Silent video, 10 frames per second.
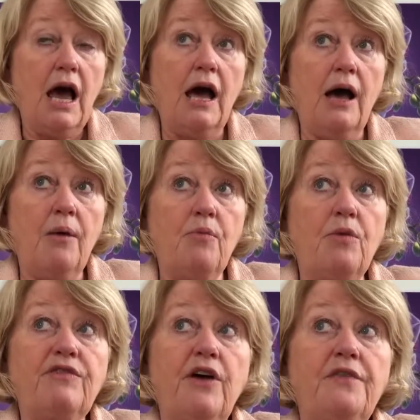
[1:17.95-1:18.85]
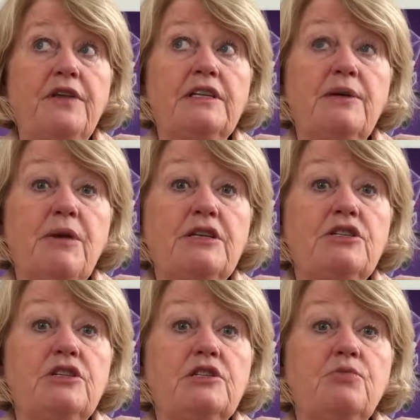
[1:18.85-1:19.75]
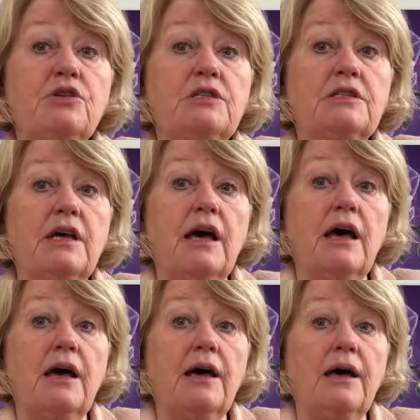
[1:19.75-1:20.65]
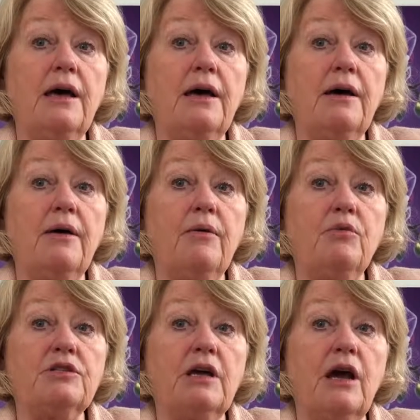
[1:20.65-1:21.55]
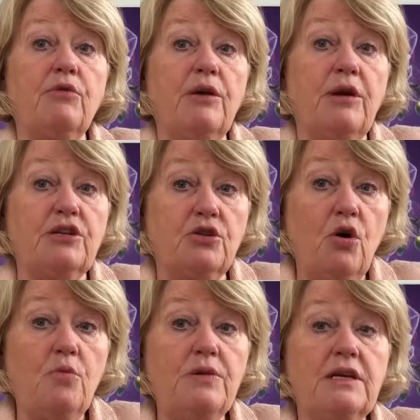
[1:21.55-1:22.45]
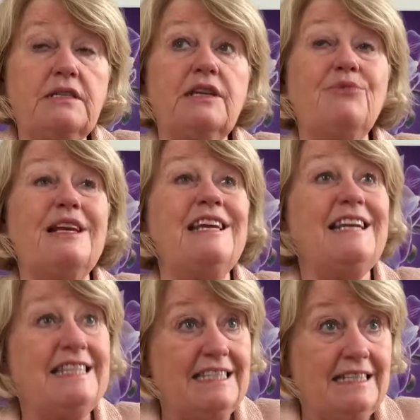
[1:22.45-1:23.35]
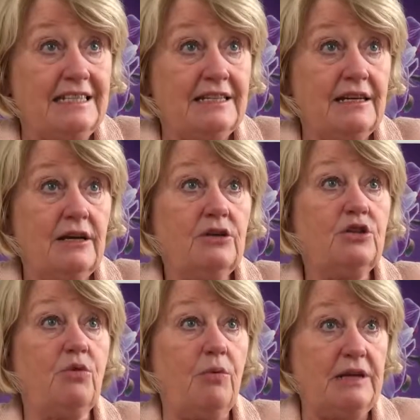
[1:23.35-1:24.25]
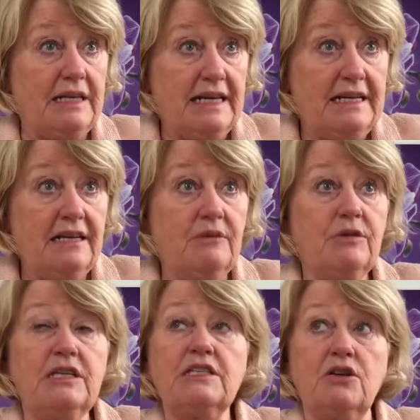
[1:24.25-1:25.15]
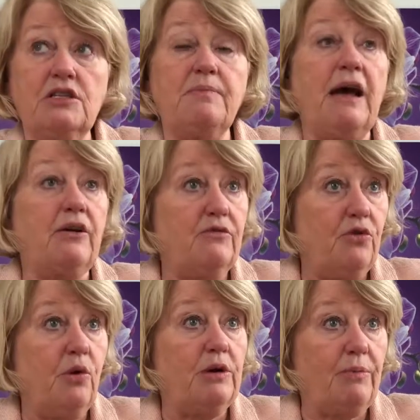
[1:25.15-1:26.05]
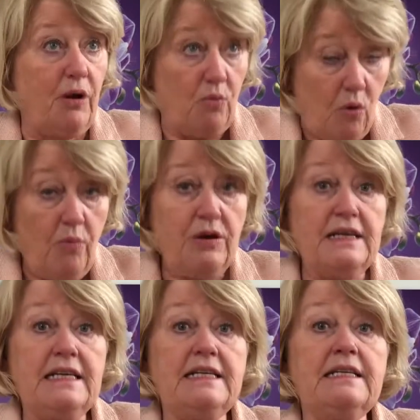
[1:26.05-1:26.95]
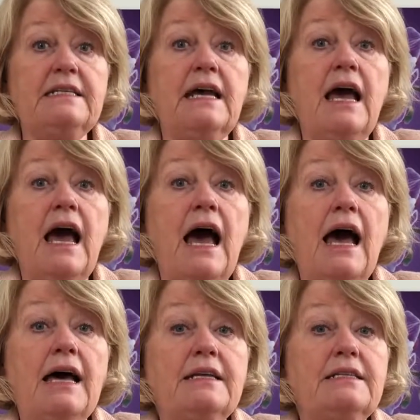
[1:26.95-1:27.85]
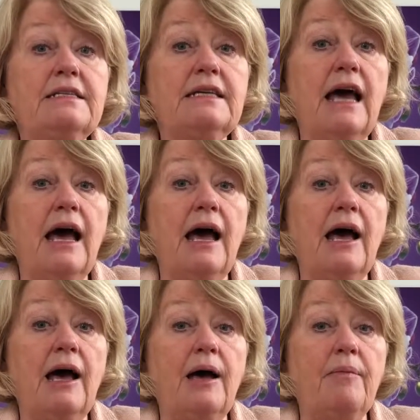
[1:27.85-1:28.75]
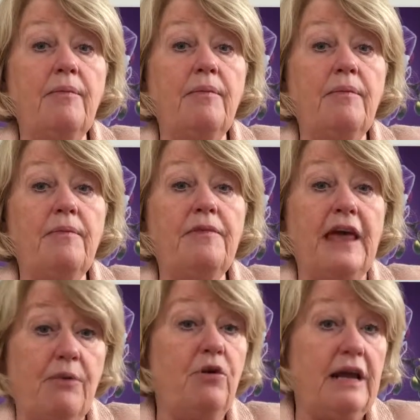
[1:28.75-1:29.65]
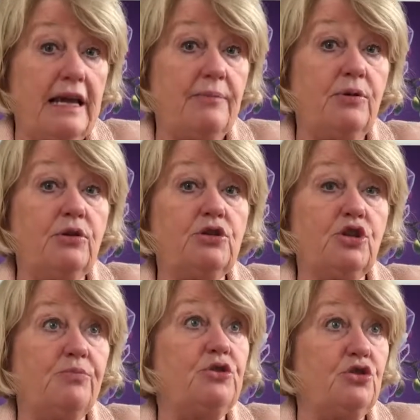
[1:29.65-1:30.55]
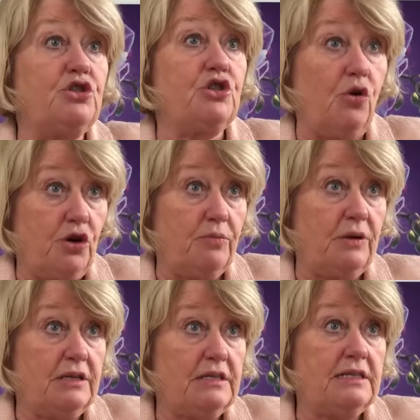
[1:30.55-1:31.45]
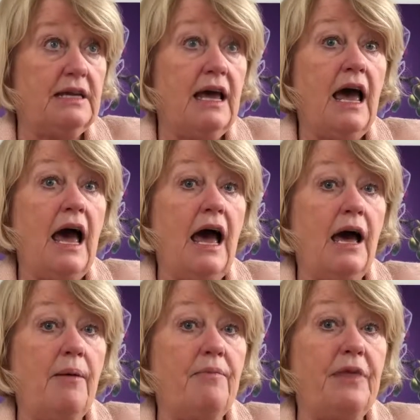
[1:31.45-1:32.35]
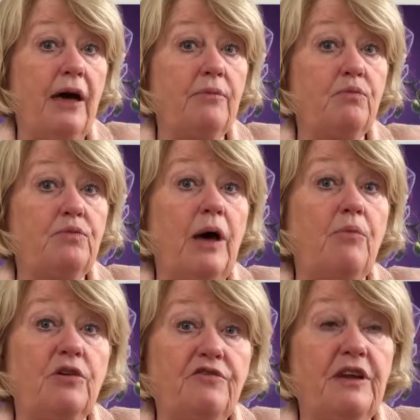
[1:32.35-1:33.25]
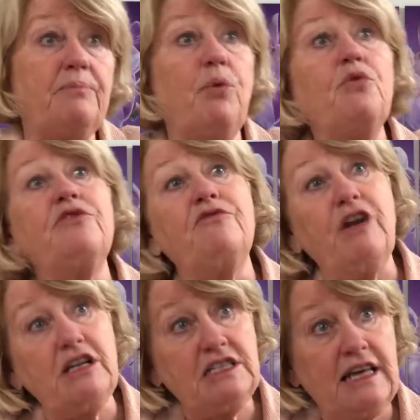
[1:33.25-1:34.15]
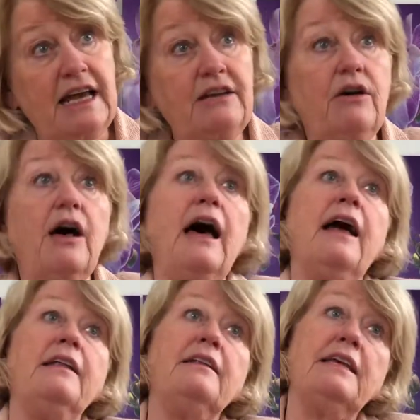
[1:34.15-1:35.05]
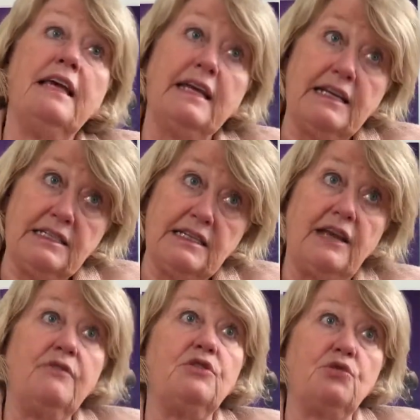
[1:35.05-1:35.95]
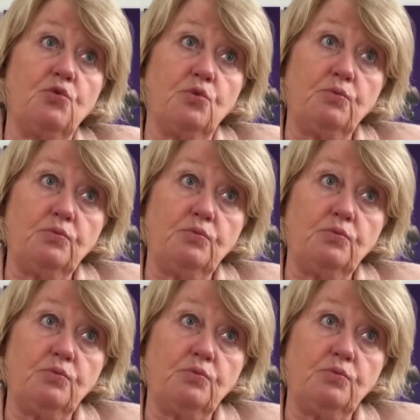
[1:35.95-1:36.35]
Um, we found that Dimensions was, uh, was a great way to go because they really listened to what we needed. We discussed back and forward about what we needed, and um, they were able to produce documents um, that, that would fit both the French side and the English side of the school.